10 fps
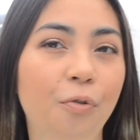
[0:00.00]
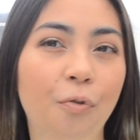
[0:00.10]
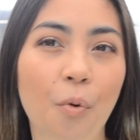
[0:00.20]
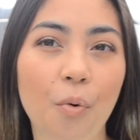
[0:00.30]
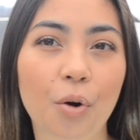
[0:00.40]

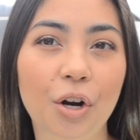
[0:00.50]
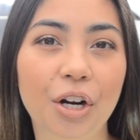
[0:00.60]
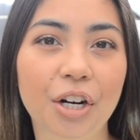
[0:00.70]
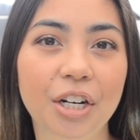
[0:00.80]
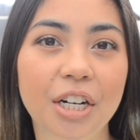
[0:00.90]

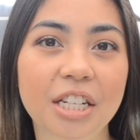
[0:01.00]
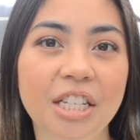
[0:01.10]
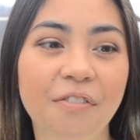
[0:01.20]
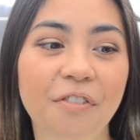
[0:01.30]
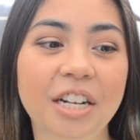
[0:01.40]
4
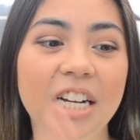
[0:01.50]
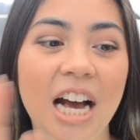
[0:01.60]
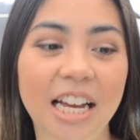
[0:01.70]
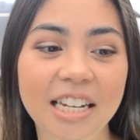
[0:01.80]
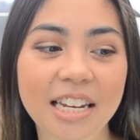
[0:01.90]
different
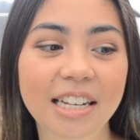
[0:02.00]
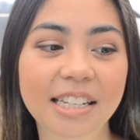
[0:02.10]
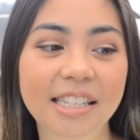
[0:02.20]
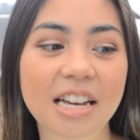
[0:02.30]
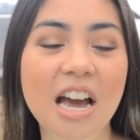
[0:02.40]
cuttings.
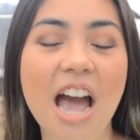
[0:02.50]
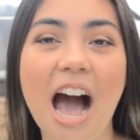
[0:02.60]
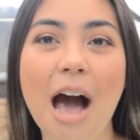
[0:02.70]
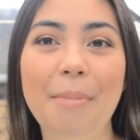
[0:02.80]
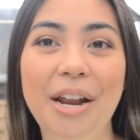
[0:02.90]

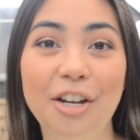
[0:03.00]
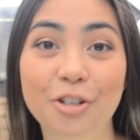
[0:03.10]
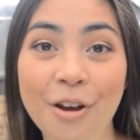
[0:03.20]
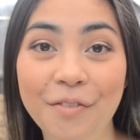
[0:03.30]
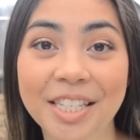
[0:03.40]
And I
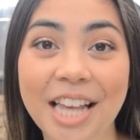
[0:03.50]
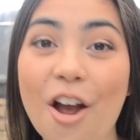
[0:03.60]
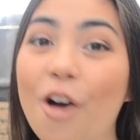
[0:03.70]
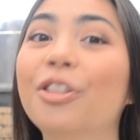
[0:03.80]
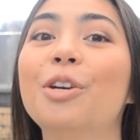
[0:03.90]
do have to say
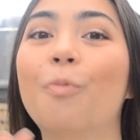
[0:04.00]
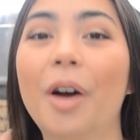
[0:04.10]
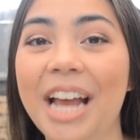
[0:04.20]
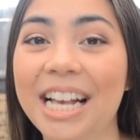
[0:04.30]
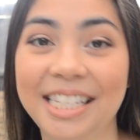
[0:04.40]
only
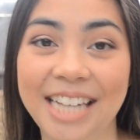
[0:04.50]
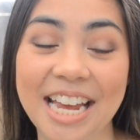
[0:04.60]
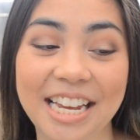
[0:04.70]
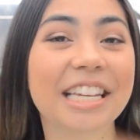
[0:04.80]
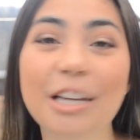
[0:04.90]
one has
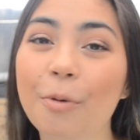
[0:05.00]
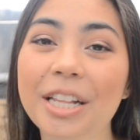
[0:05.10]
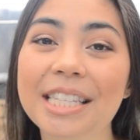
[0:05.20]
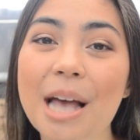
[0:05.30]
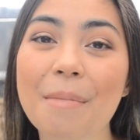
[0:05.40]
taken. You
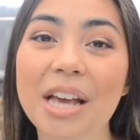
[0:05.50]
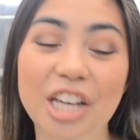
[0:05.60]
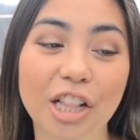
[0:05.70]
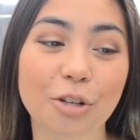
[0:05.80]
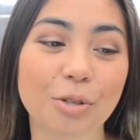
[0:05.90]
win some,
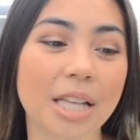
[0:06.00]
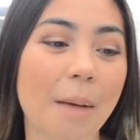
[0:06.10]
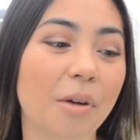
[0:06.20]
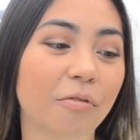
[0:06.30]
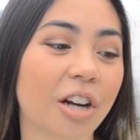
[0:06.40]
you lose
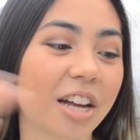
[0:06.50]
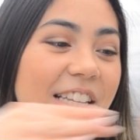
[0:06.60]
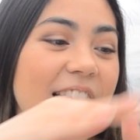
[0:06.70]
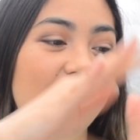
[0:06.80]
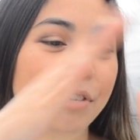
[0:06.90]
some.
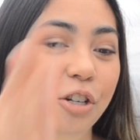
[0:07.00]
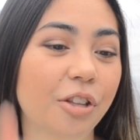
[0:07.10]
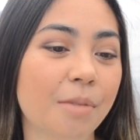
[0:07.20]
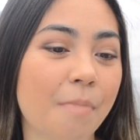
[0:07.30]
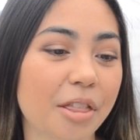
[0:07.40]
Regardless, I've still
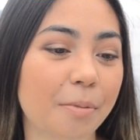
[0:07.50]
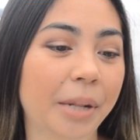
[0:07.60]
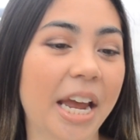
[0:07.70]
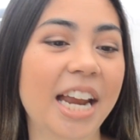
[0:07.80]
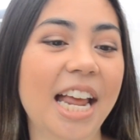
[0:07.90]
got the mother
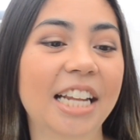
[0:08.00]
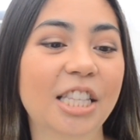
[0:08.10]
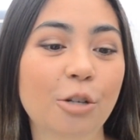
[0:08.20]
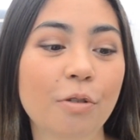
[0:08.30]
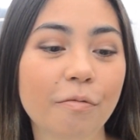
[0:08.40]
plant and
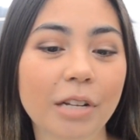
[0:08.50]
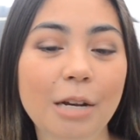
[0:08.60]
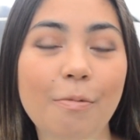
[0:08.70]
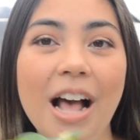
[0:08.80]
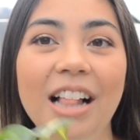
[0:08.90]
it's doing really
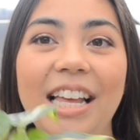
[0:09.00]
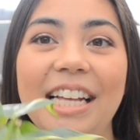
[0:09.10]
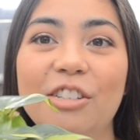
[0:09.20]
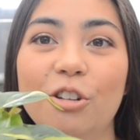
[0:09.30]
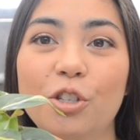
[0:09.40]
well.
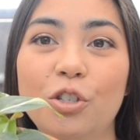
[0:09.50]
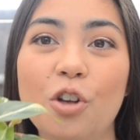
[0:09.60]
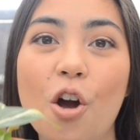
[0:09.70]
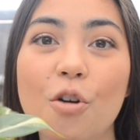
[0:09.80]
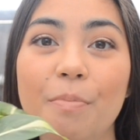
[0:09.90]
It's got
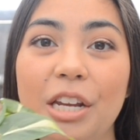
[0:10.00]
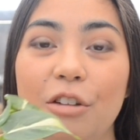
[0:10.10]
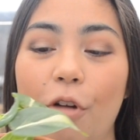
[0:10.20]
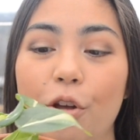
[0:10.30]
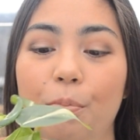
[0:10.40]
so many
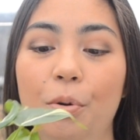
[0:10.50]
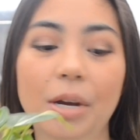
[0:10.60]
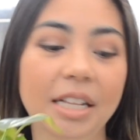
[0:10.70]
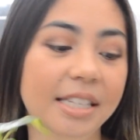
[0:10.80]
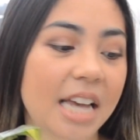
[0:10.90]
growth
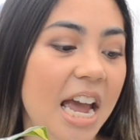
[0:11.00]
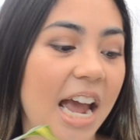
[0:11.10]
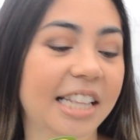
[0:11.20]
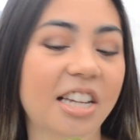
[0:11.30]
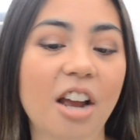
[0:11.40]
points.
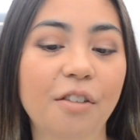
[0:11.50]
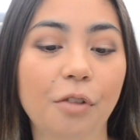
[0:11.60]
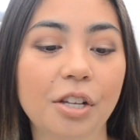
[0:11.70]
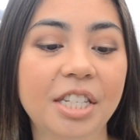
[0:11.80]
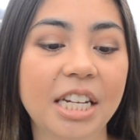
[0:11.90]
It's kind of
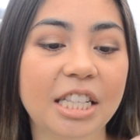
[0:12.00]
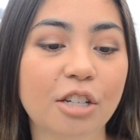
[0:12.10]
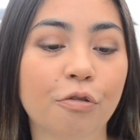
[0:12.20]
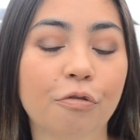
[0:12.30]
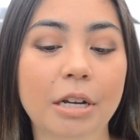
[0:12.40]
lost its
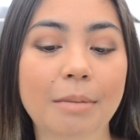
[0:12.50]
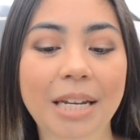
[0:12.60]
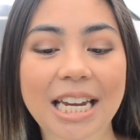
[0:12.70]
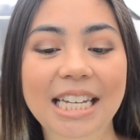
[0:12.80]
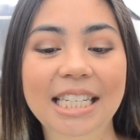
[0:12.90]

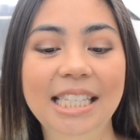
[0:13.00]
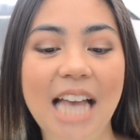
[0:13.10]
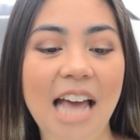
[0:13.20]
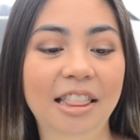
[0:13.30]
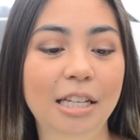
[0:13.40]
creaminess
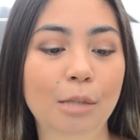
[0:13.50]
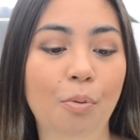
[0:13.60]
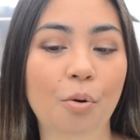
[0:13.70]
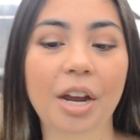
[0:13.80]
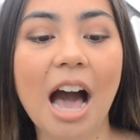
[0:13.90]
at this
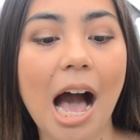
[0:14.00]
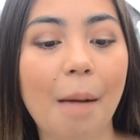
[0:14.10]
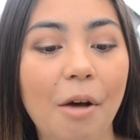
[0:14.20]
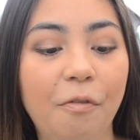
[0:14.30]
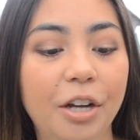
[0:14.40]
point.
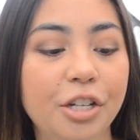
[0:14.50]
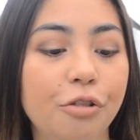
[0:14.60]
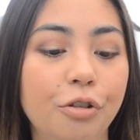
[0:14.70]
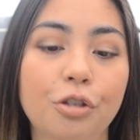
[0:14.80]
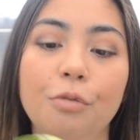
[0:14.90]
I'll find
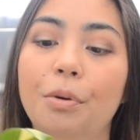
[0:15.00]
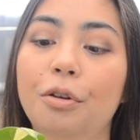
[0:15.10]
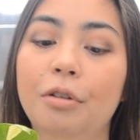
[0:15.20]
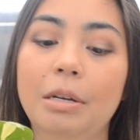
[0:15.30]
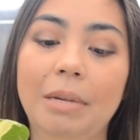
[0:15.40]
you a super
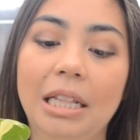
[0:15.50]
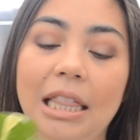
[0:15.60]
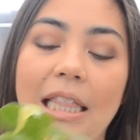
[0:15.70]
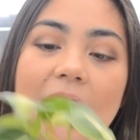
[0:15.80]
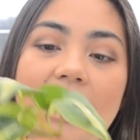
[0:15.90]
creamy
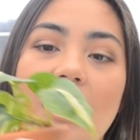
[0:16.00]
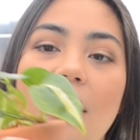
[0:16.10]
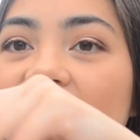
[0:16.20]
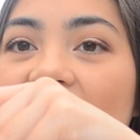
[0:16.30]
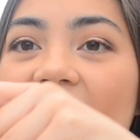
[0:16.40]

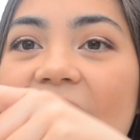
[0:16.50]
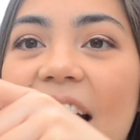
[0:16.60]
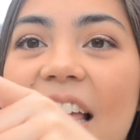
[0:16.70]
leaf, like